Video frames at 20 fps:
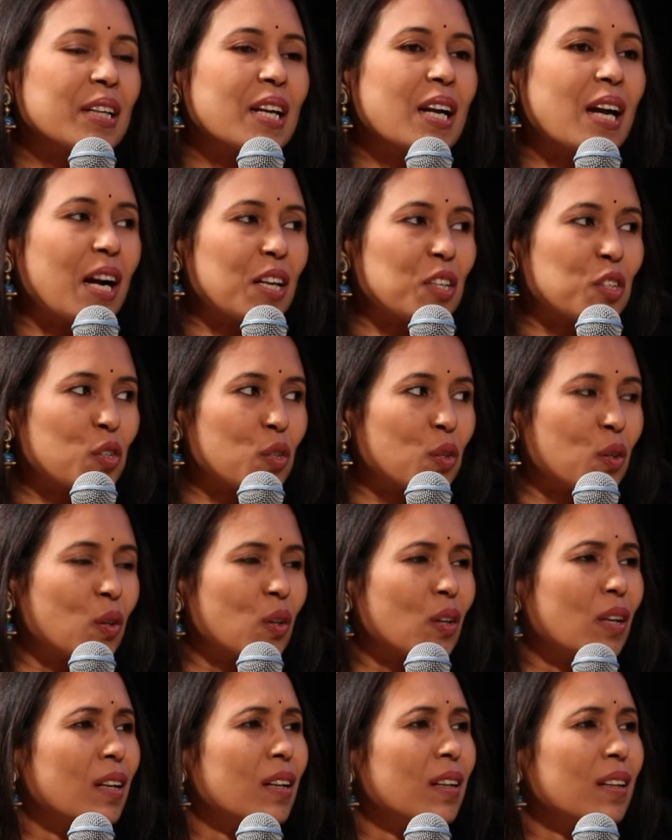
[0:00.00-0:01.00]

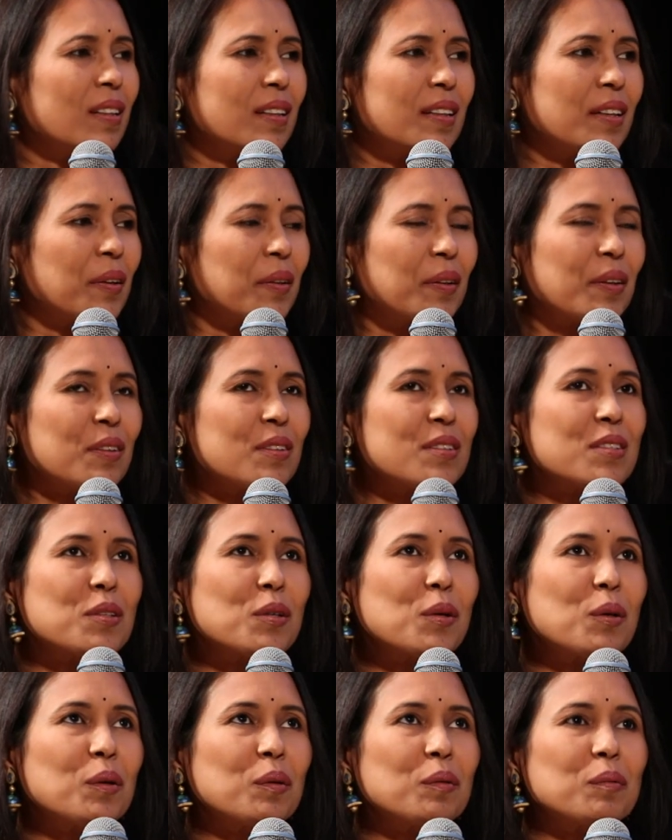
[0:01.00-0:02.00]
Kajol, you know.
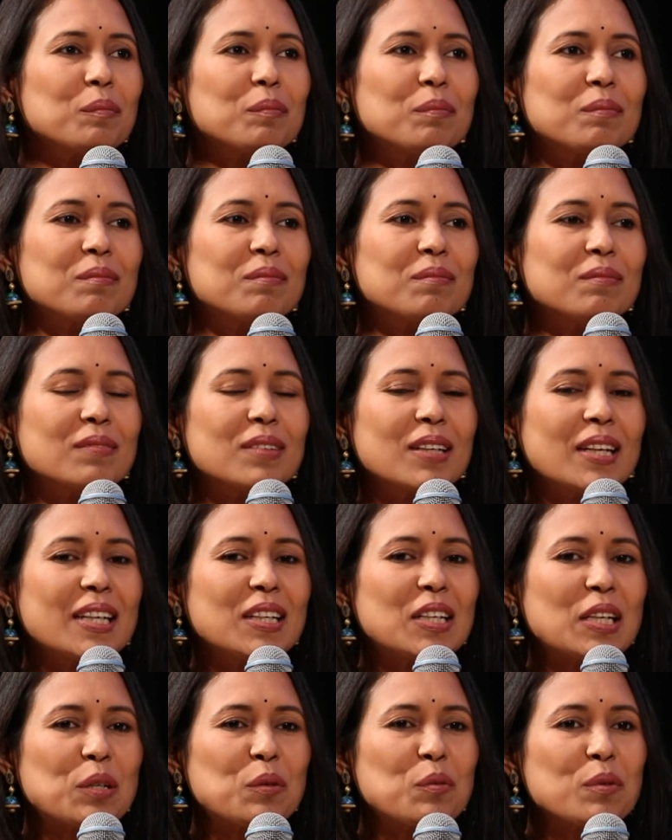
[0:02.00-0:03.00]
So
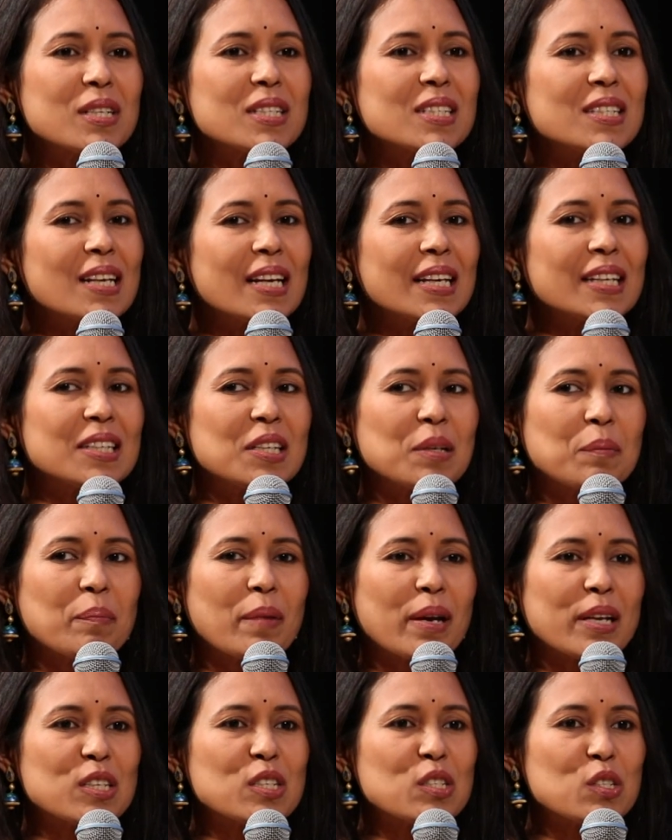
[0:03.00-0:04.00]
it was like
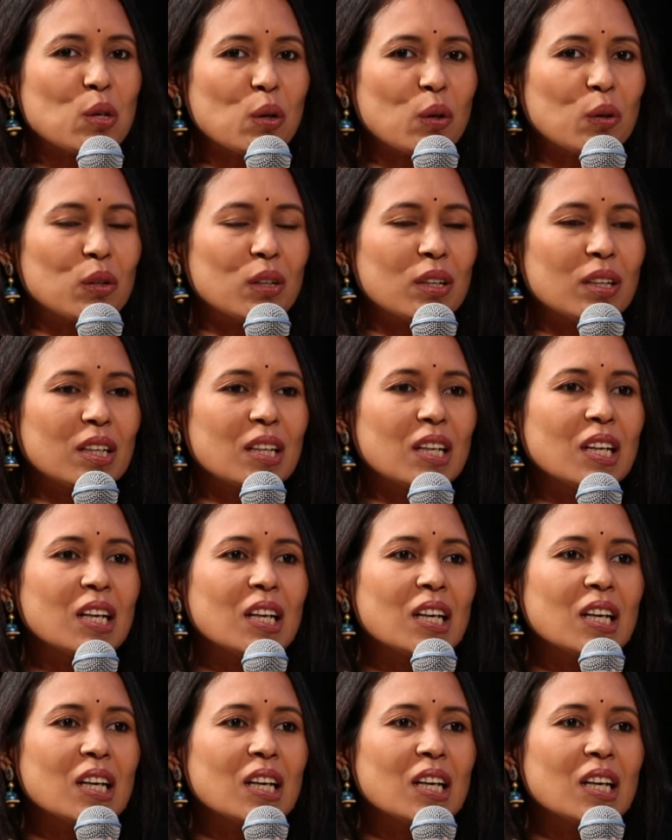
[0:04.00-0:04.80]
depends on,